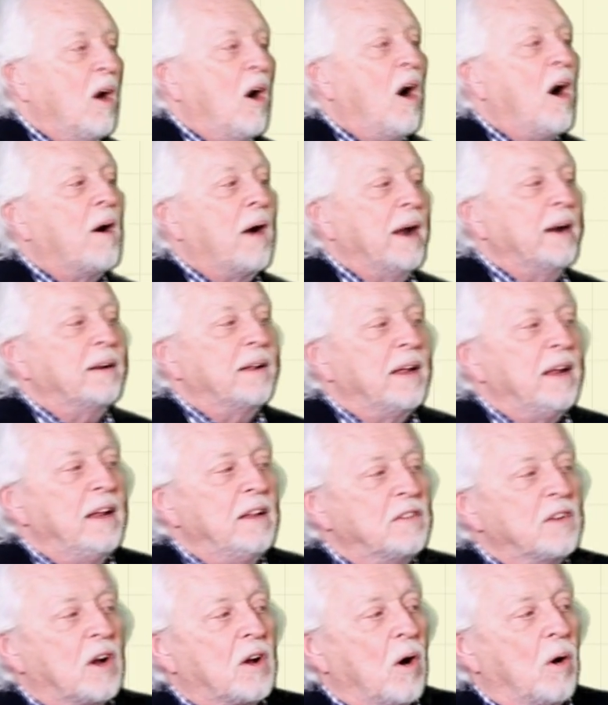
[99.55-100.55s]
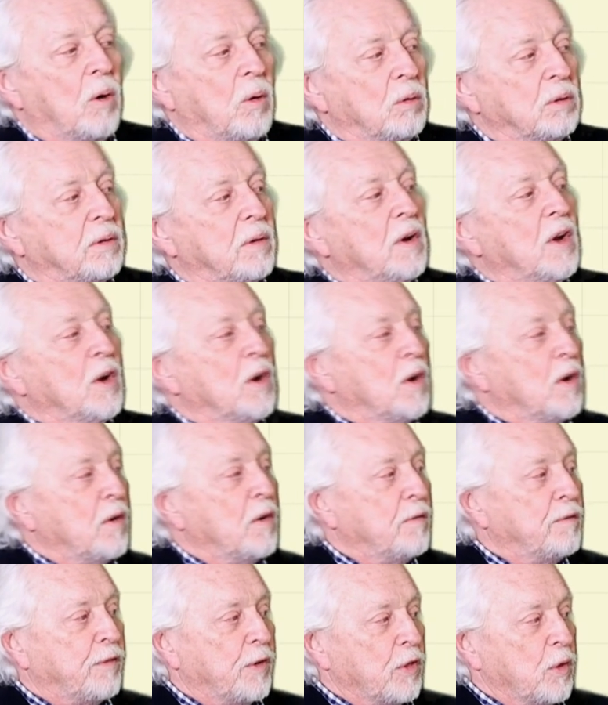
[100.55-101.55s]
All right, in the gold
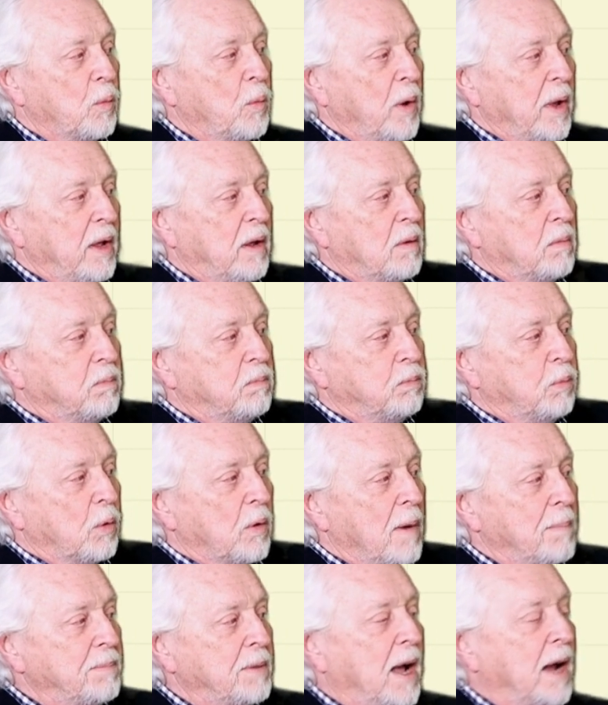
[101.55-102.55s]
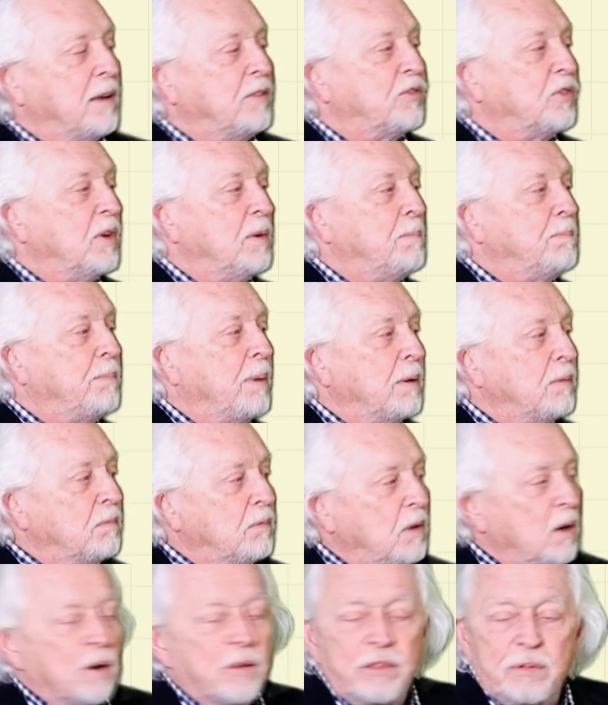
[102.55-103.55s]
for the week, we're up nicely, but
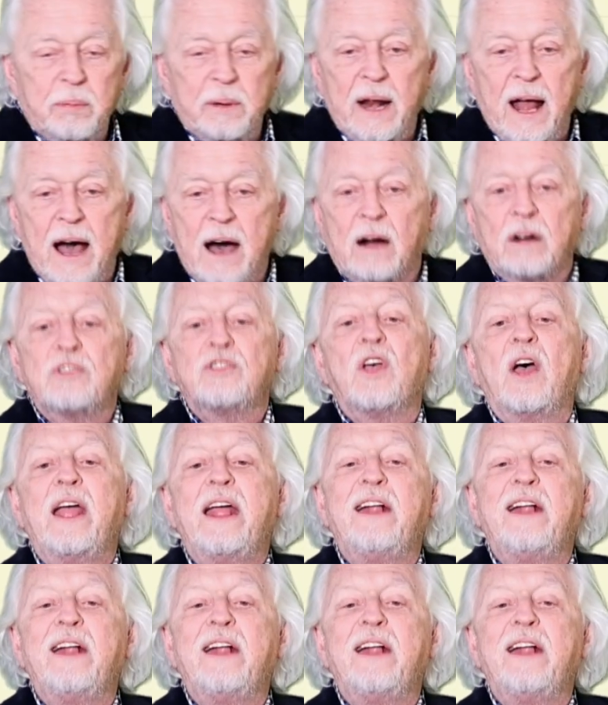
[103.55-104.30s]
you know, $3.